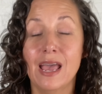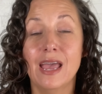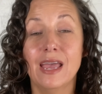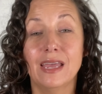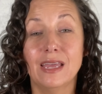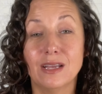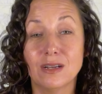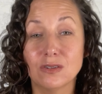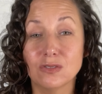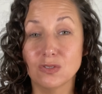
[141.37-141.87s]

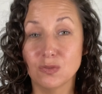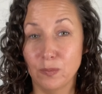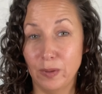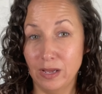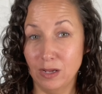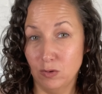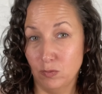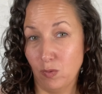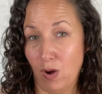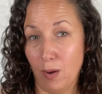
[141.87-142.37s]
Here's
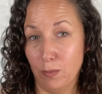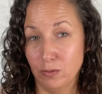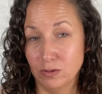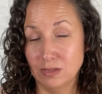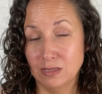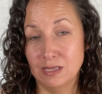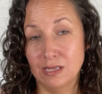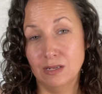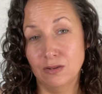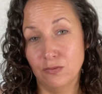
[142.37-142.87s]
Meg
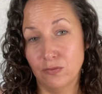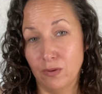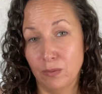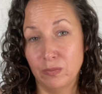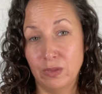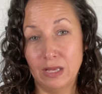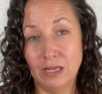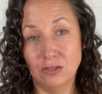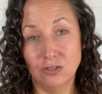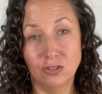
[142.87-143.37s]
Robertson from
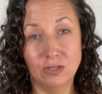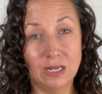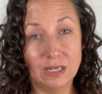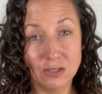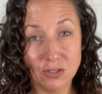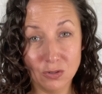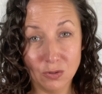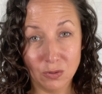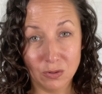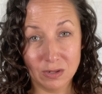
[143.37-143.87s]
the
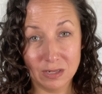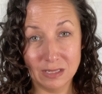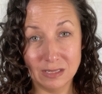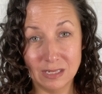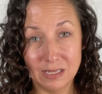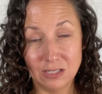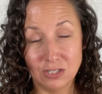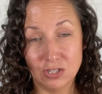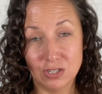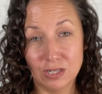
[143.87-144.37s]
International
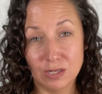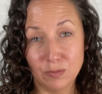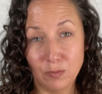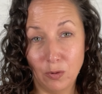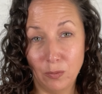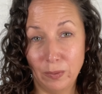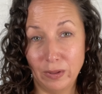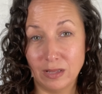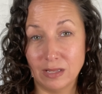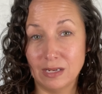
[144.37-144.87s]
Orientation and
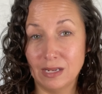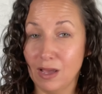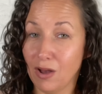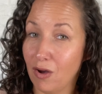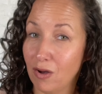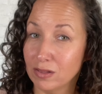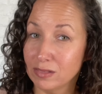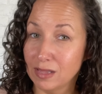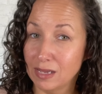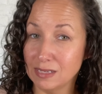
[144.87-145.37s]
Mobility
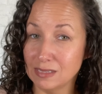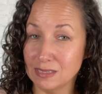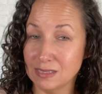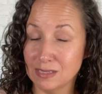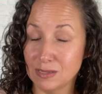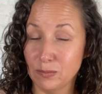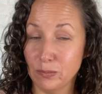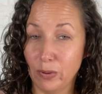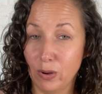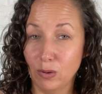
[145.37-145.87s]
Online
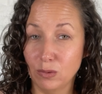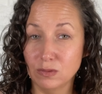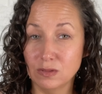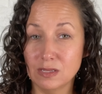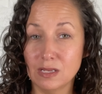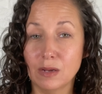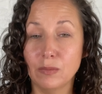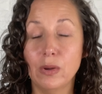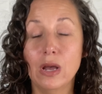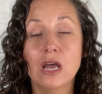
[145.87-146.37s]

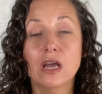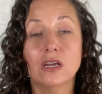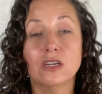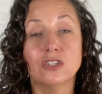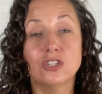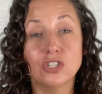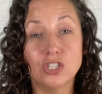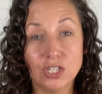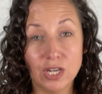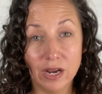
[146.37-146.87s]
Symposium
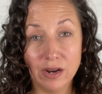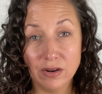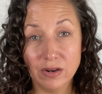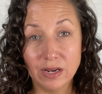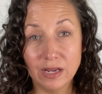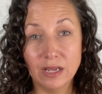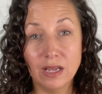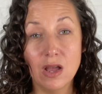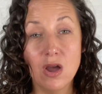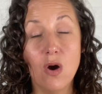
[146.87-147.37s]

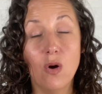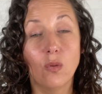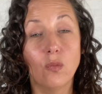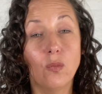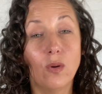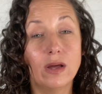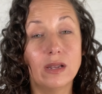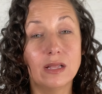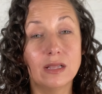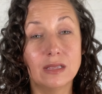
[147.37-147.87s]
sharing
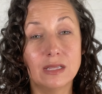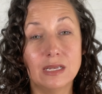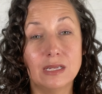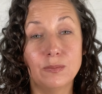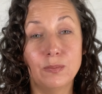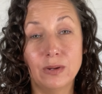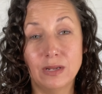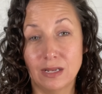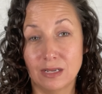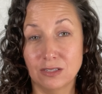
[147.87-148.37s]
what a lead
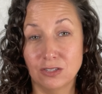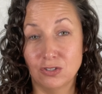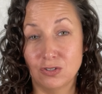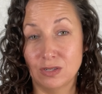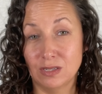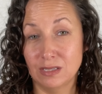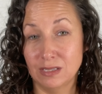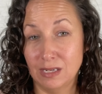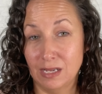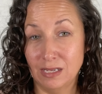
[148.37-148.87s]

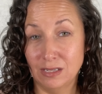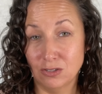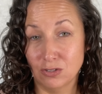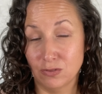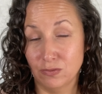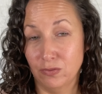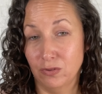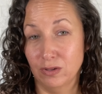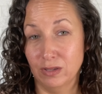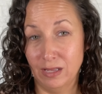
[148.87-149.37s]
pedestrian
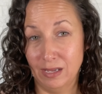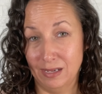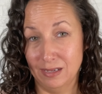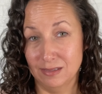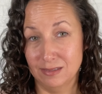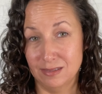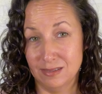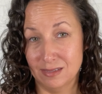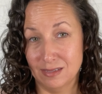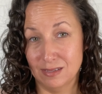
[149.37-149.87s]
interval
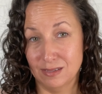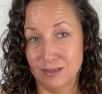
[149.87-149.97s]
is.